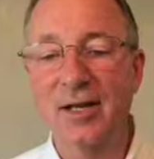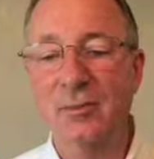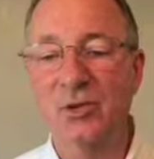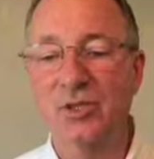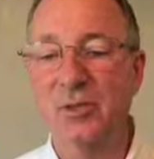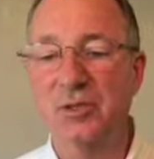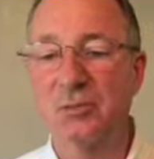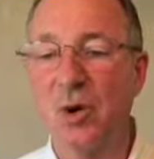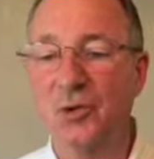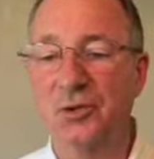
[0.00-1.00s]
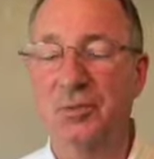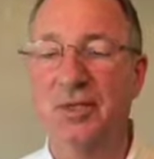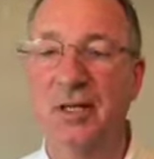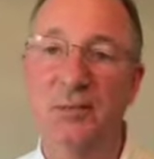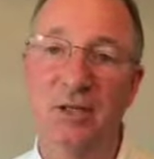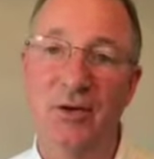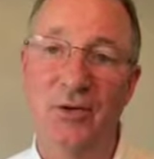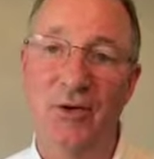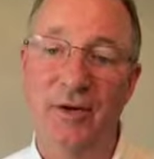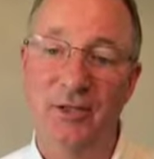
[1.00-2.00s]
our labor seems multiplied
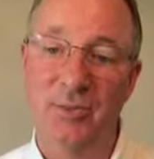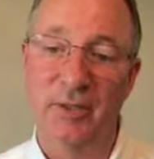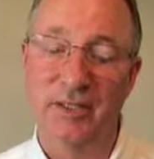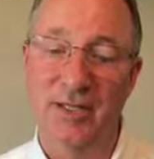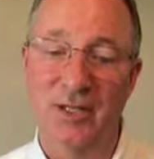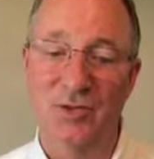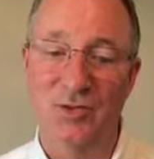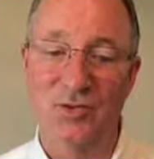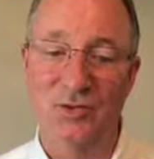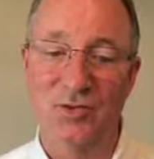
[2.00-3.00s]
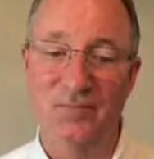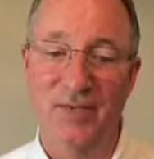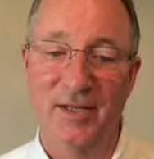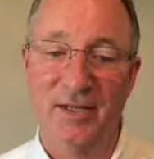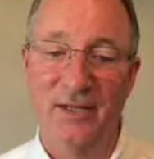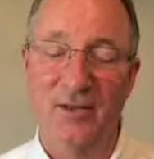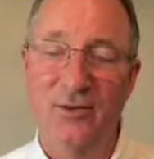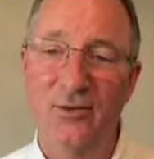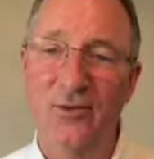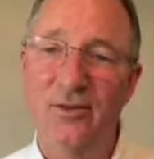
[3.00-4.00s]
beyond our expectations.
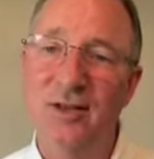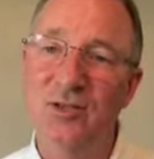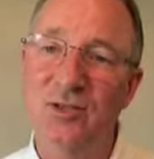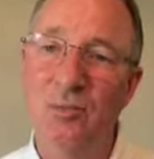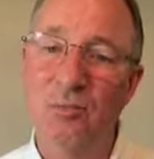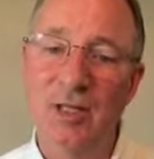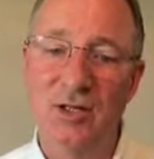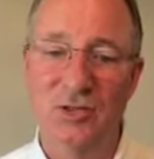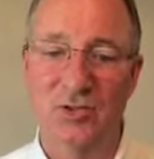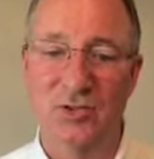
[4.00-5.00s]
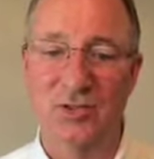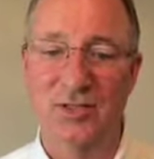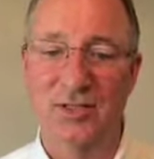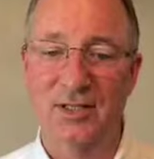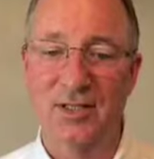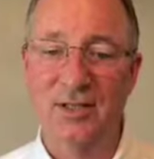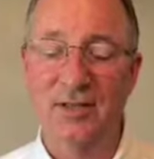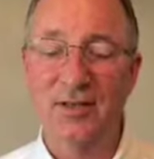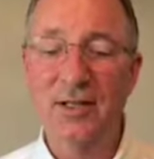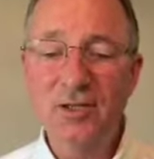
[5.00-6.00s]
The third thing is it ministers.
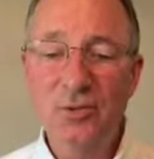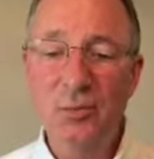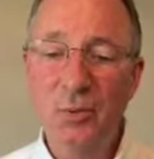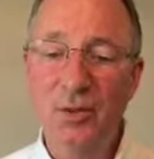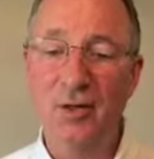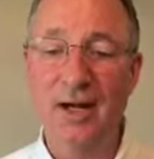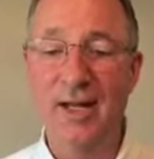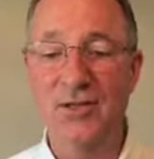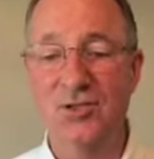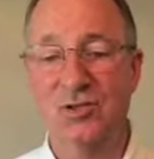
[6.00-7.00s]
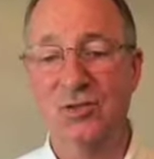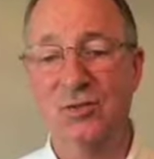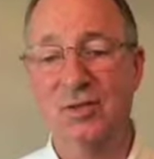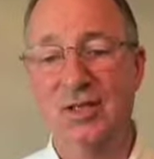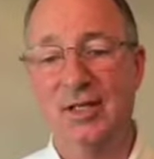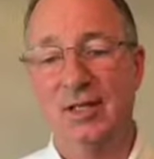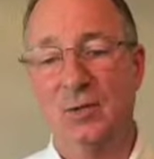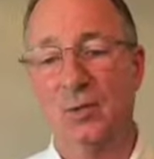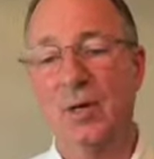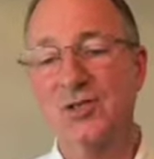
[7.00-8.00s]
The things we put our hands to
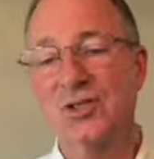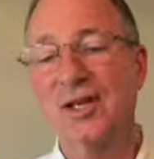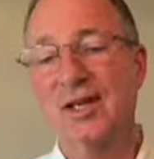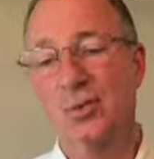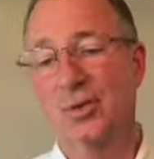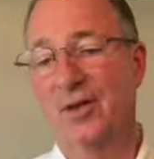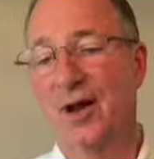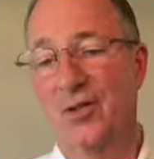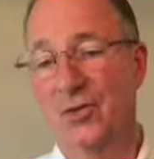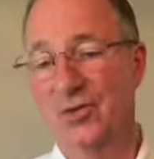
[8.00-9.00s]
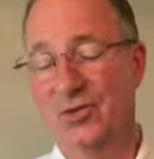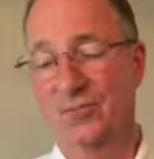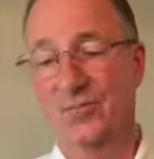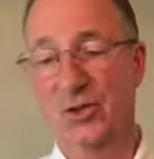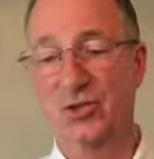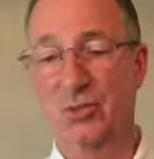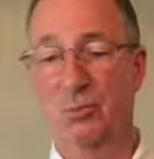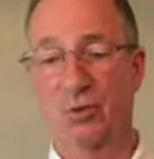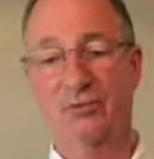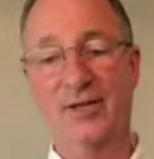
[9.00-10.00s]
resonate with others.
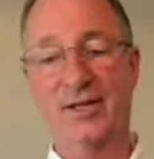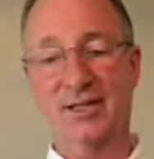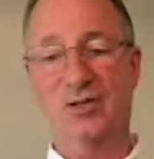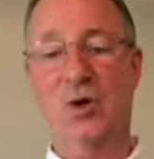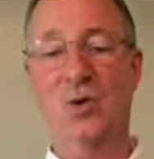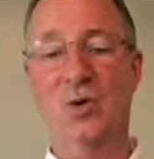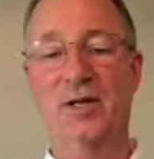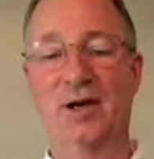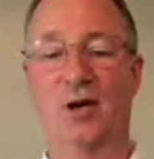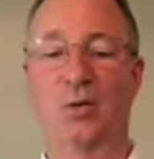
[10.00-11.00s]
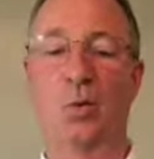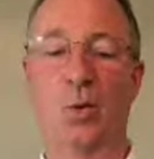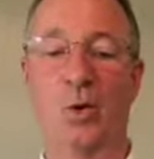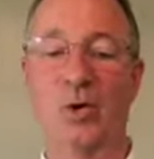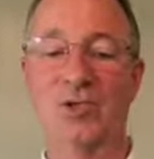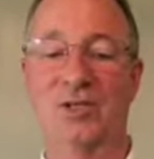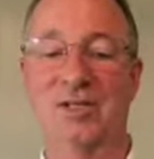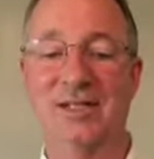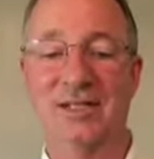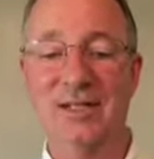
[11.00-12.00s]
There's a prophetic tone in our
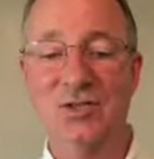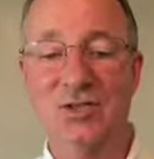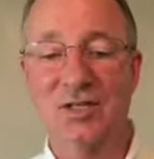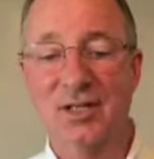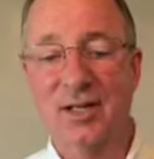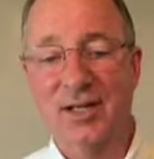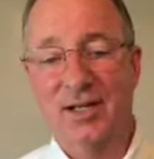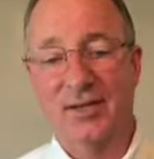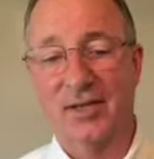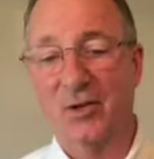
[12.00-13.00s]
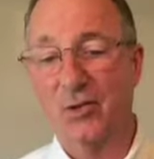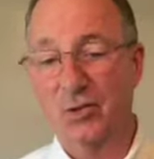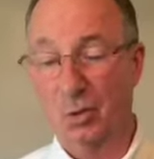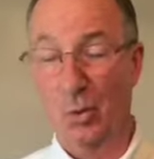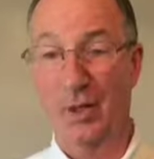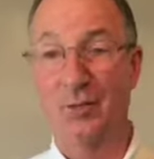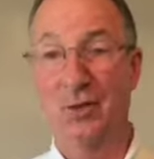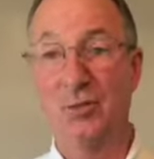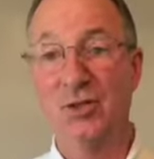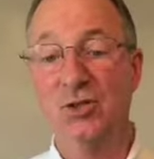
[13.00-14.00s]
words and deeds that others
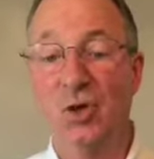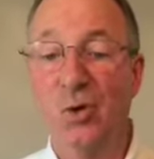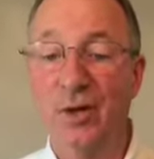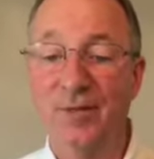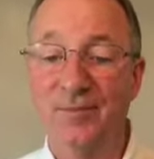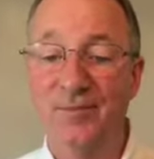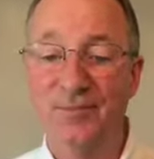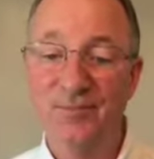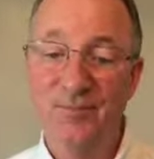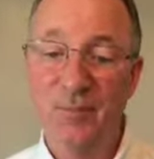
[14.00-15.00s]
welcome and join.